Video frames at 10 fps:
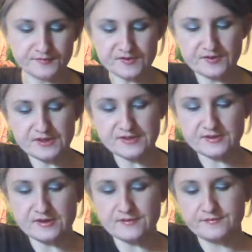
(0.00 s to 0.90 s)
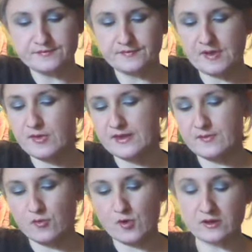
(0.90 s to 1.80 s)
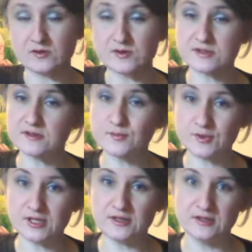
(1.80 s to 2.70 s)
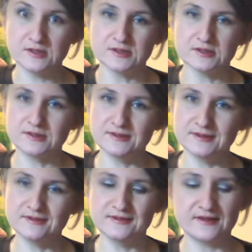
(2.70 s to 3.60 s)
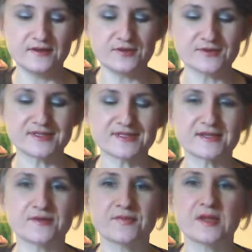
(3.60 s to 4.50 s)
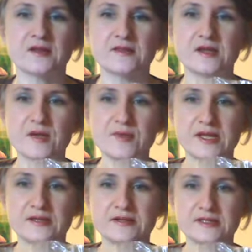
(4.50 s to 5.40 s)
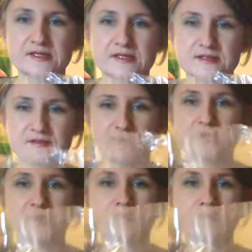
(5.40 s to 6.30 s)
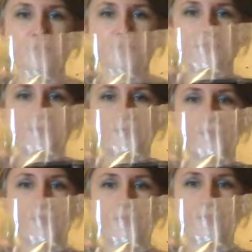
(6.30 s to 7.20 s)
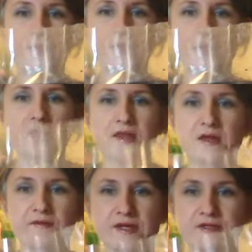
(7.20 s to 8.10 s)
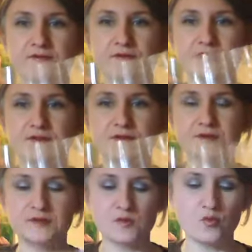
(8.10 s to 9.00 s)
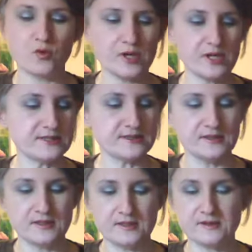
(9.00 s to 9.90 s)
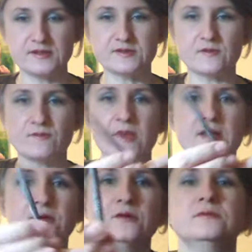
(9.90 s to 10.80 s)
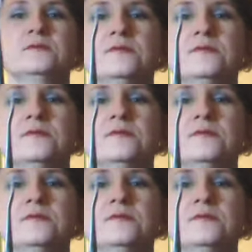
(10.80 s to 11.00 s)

So these I bought them a while ago, so they're pretty, they're used. So they come like this, right? They have like different points. These are metal.